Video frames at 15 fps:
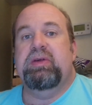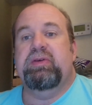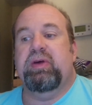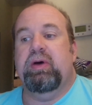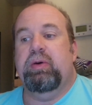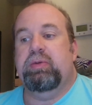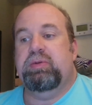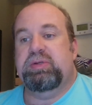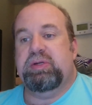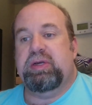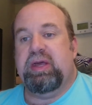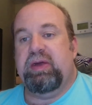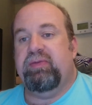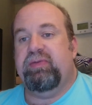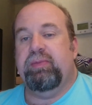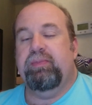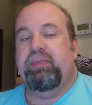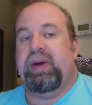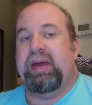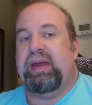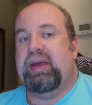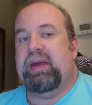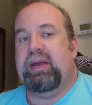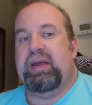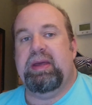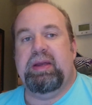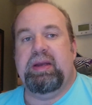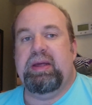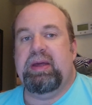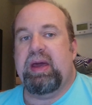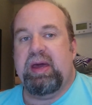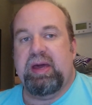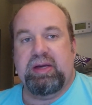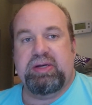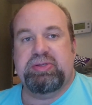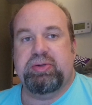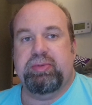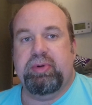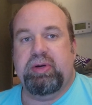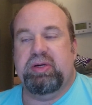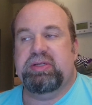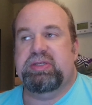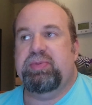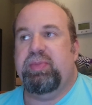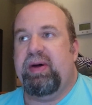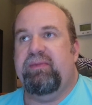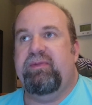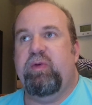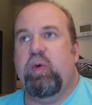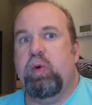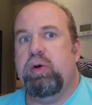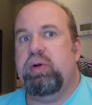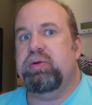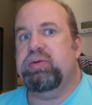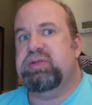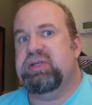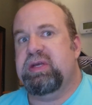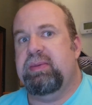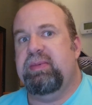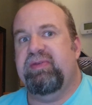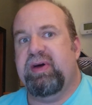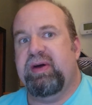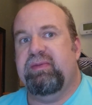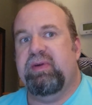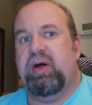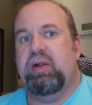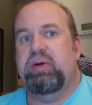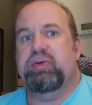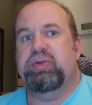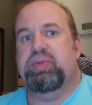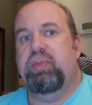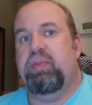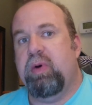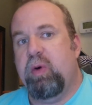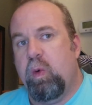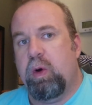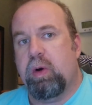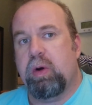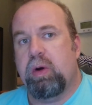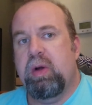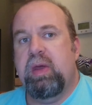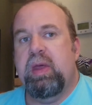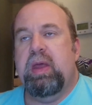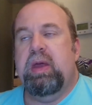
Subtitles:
So to keep from paying any extra, because it's about $475 more